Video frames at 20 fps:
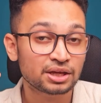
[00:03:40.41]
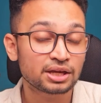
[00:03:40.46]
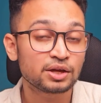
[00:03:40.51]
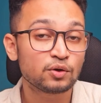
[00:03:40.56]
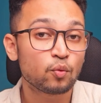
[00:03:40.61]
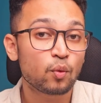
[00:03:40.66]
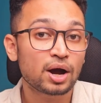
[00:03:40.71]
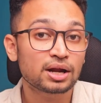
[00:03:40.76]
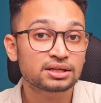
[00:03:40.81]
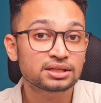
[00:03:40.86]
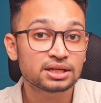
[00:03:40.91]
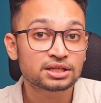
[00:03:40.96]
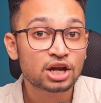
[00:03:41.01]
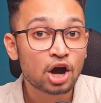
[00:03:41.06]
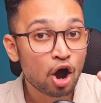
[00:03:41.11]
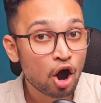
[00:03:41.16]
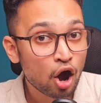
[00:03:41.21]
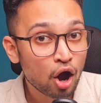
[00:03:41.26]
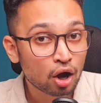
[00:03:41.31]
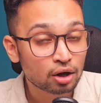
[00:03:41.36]
He wanted
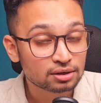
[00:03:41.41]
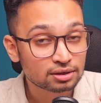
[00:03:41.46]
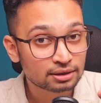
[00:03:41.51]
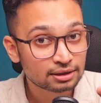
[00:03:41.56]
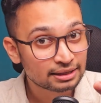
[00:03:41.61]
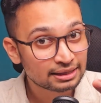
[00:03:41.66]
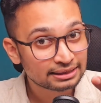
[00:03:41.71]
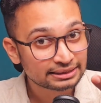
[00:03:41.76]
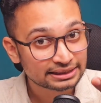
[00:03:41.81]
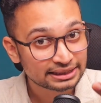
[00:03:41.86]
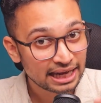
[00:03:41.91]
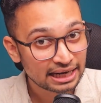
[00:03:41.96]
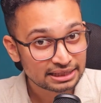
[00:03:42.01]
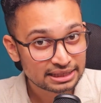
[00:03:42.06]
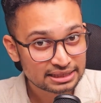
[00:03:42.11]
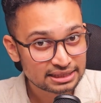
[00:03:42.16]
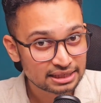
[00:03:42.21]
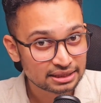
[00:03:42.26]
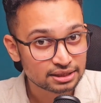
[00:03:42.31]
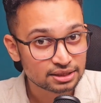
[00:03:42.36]
hot, that
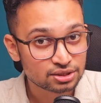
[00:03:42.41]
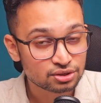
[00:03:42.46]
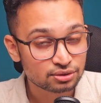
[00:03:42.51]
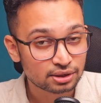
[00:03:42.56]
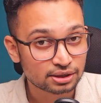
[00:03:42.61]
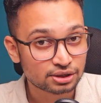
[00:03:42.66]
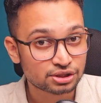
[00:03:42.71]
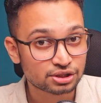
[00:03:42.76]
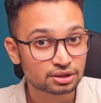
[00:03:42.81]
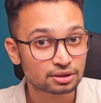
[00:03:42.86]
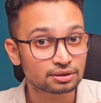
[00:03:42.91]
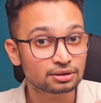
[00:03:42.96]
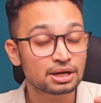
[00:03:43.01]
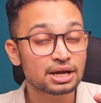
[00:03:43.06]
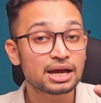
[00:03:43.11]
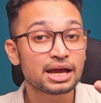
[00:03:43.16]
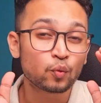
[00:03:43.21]
is an instruction.